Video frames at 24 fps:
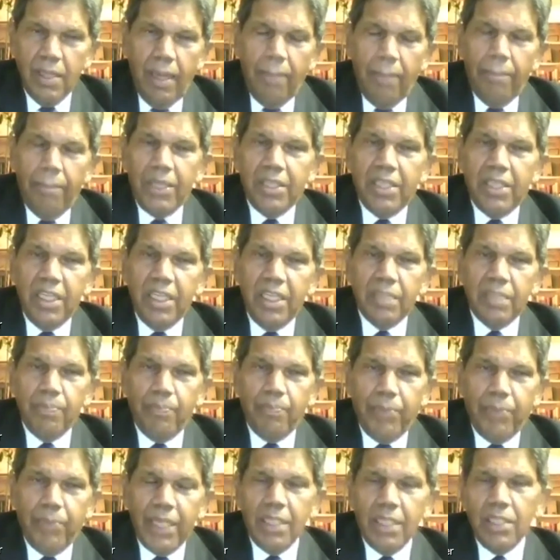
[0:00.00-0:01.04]
but this
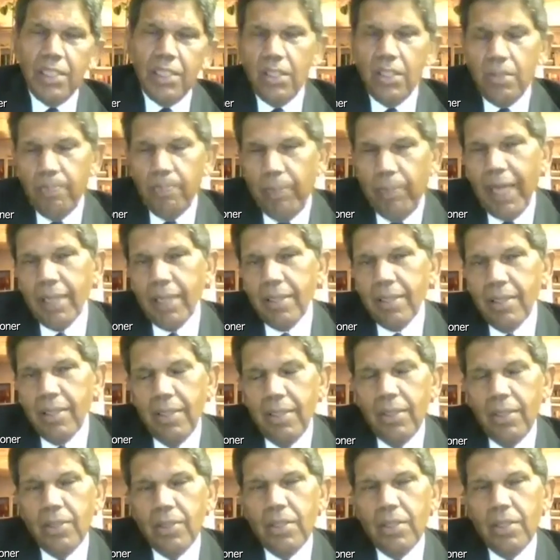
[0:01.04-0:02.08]
brings us back
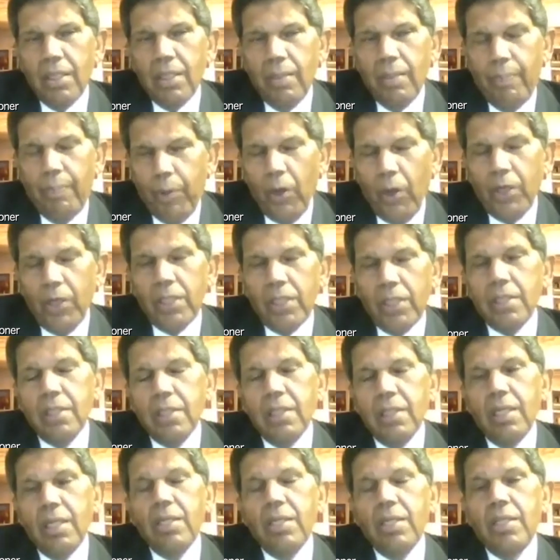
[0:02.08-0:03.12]
to the point
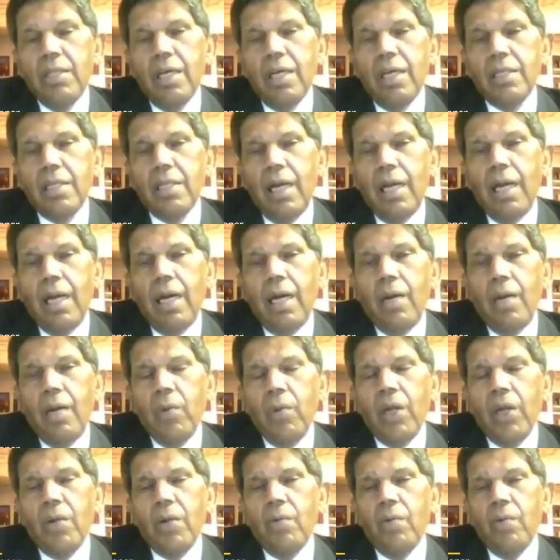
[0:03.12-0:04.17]
that
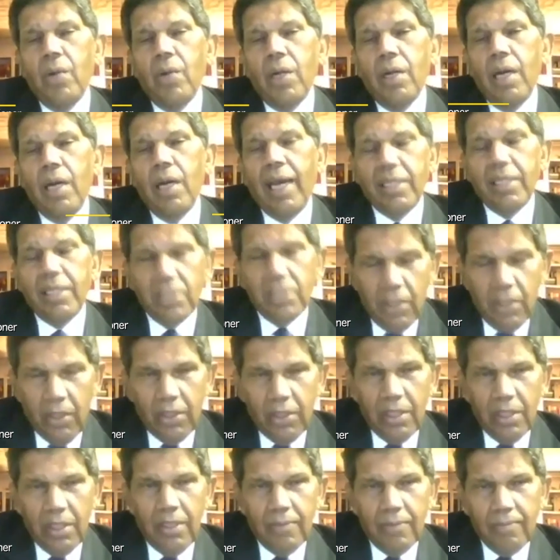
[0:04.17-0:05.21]
where I
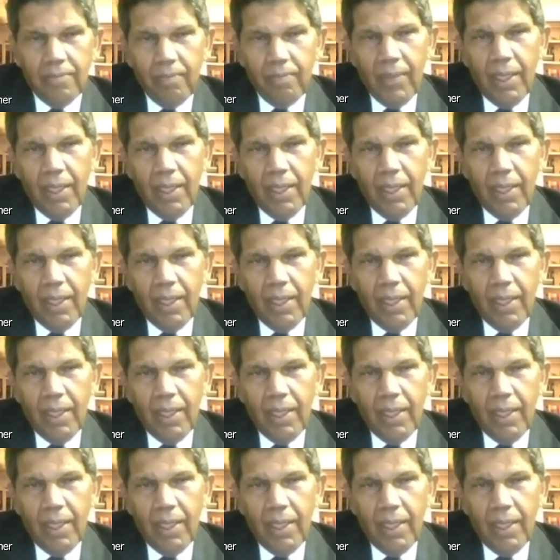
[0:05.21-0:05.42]
started.